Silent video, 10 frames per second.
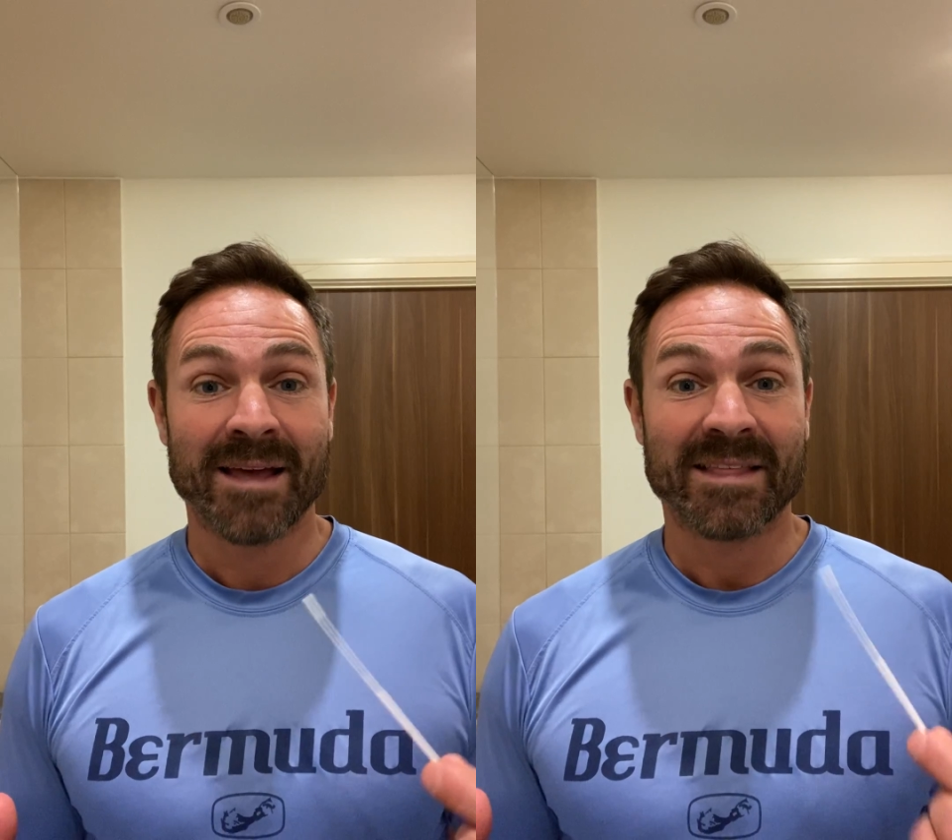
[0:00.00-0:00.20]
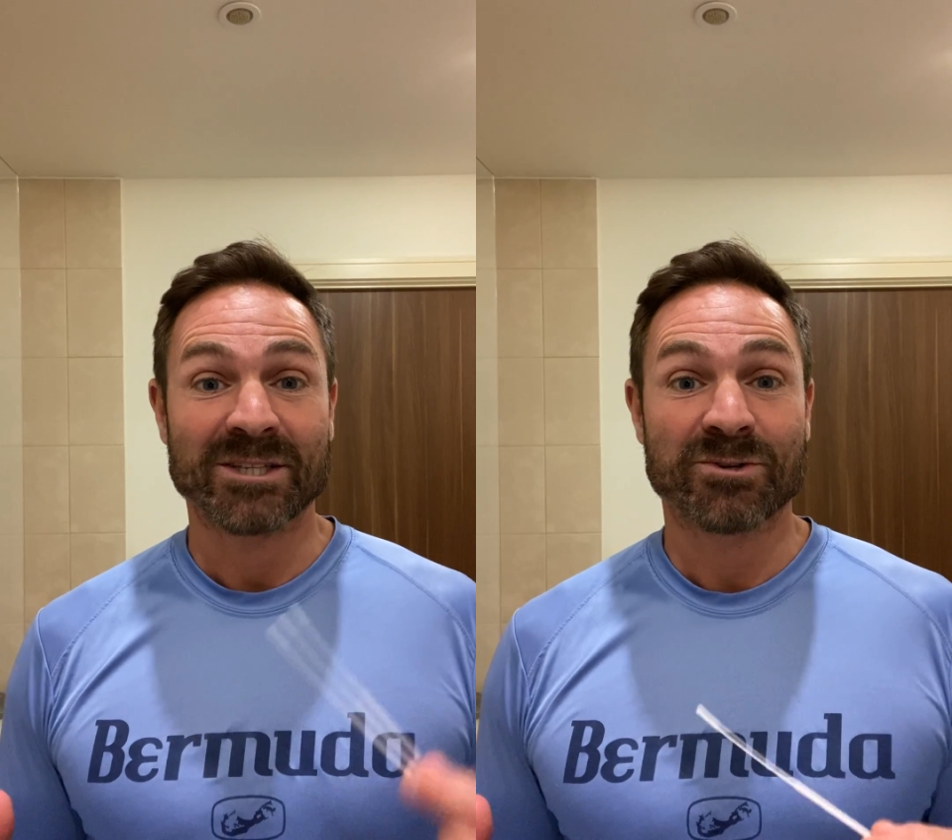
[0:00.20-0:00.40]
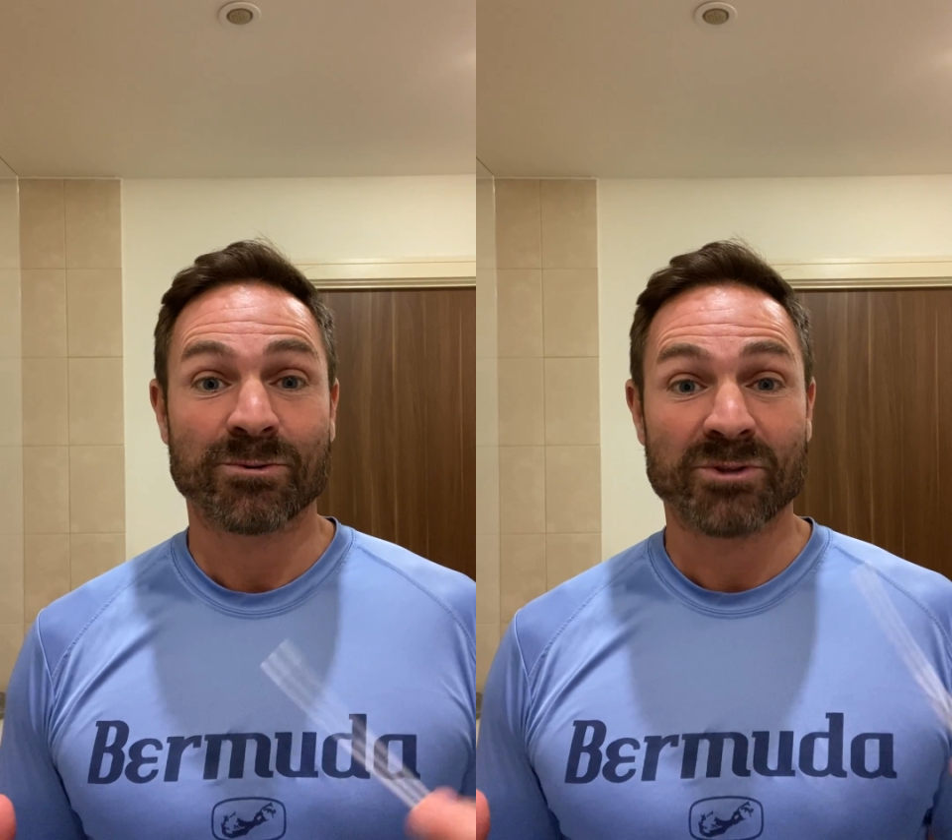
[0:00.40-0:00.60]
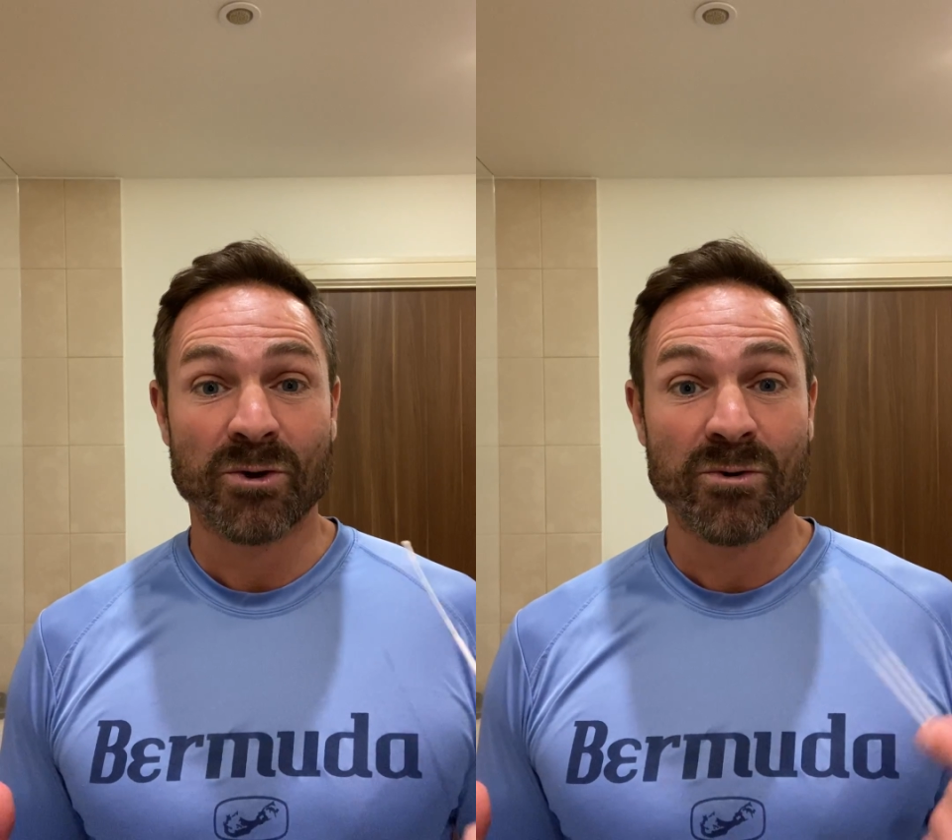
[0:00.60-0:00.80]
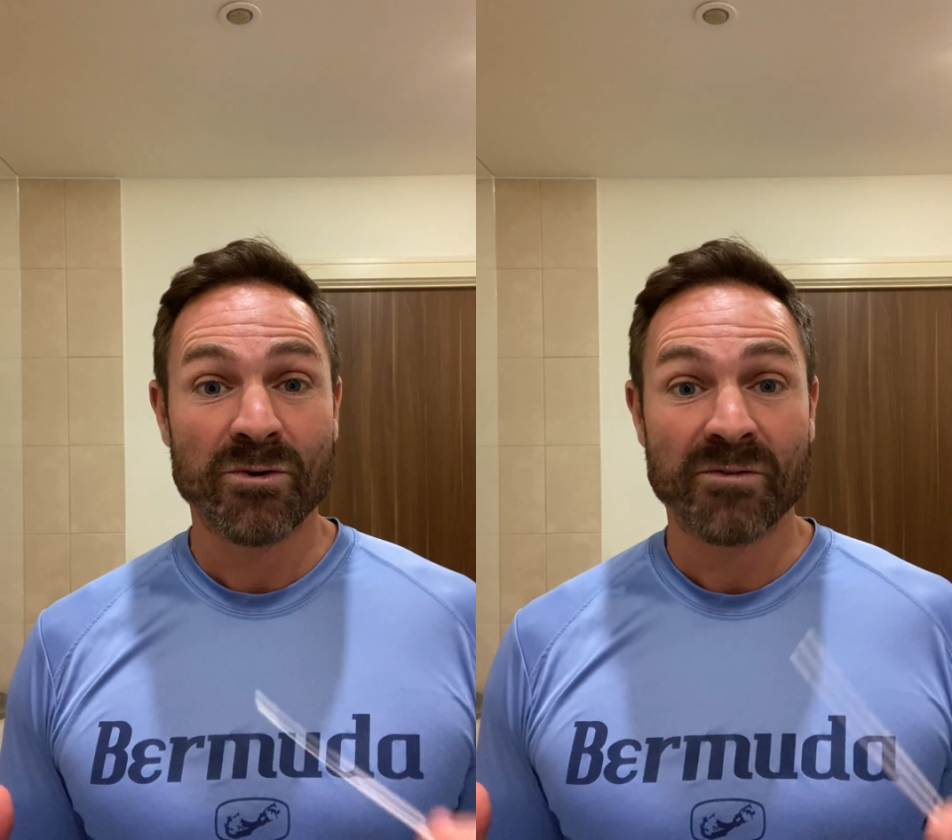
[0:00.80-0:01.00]
That's called
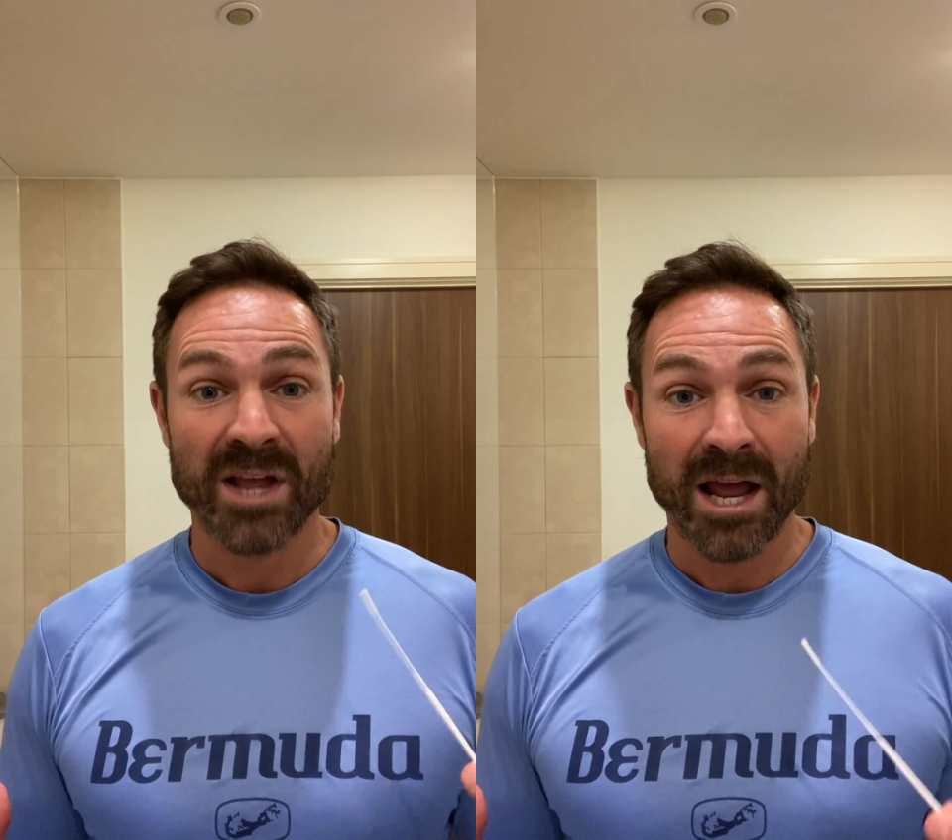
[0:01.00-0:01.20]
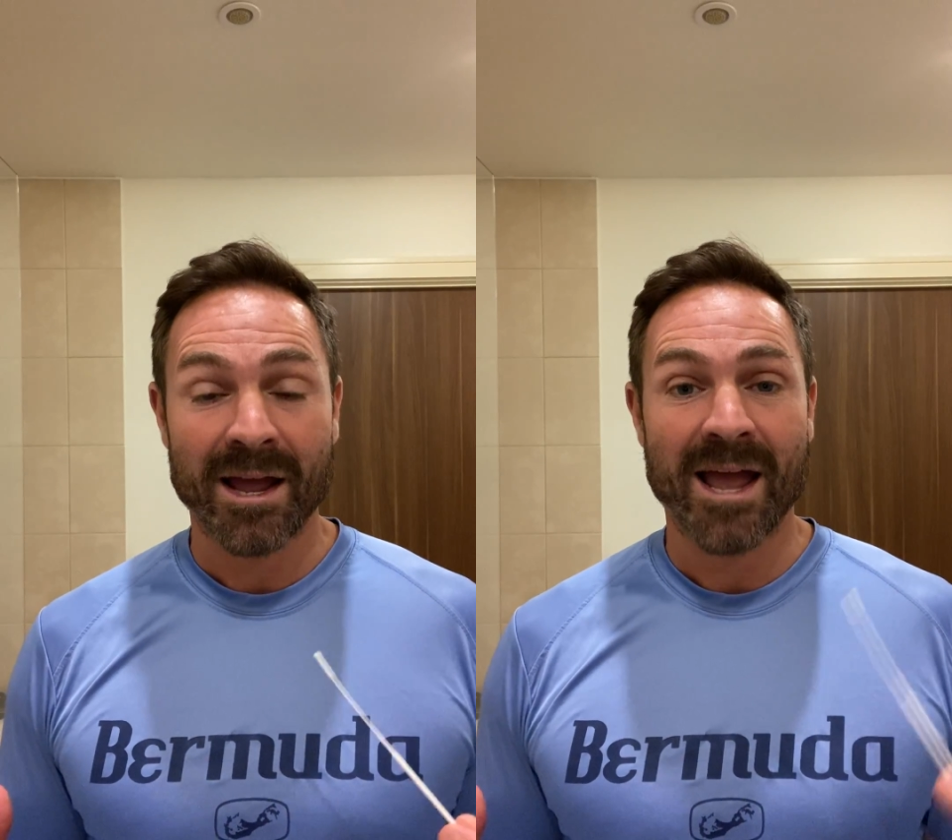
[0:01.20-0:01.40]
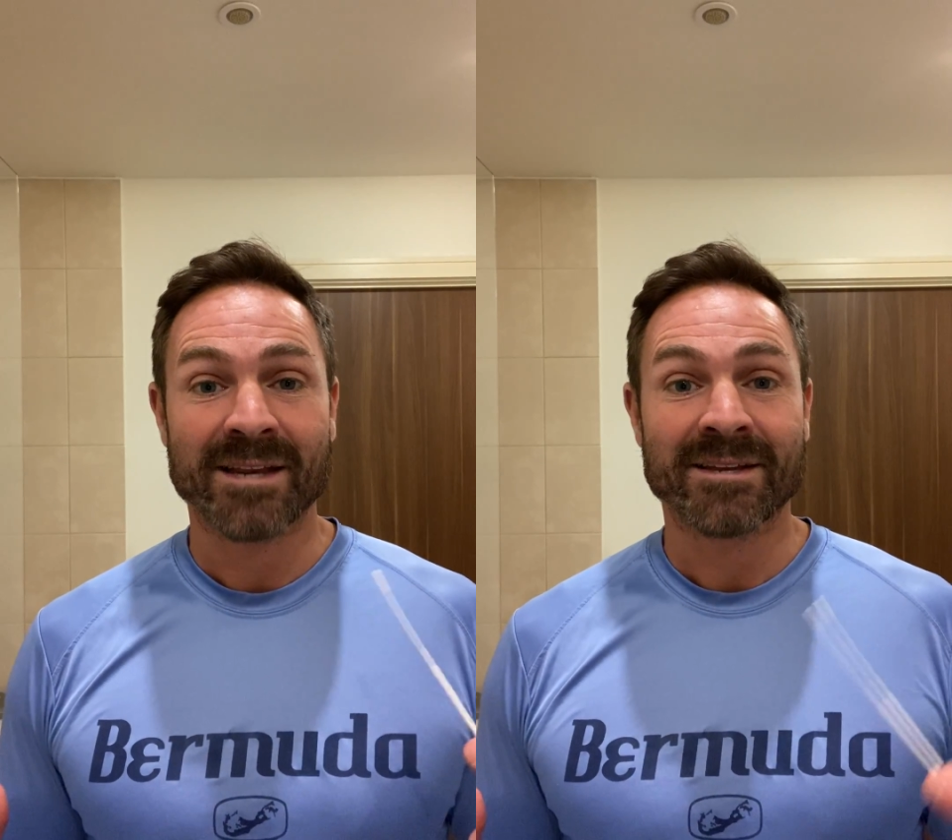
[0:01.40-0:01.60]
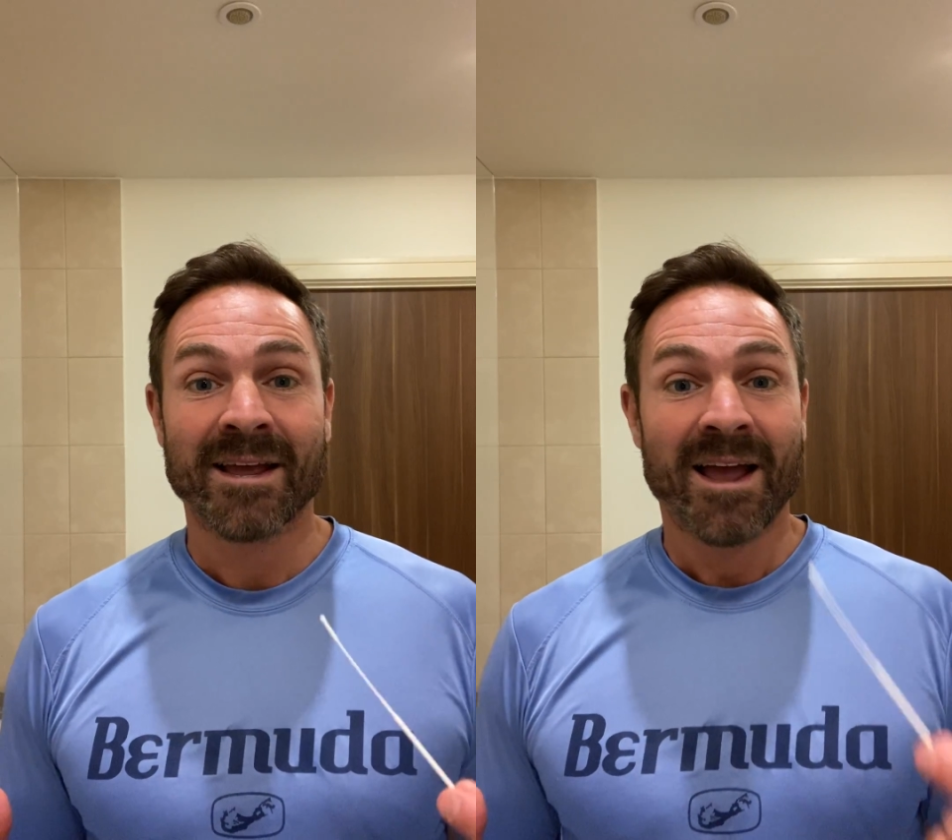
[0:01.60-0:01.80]
the uvula and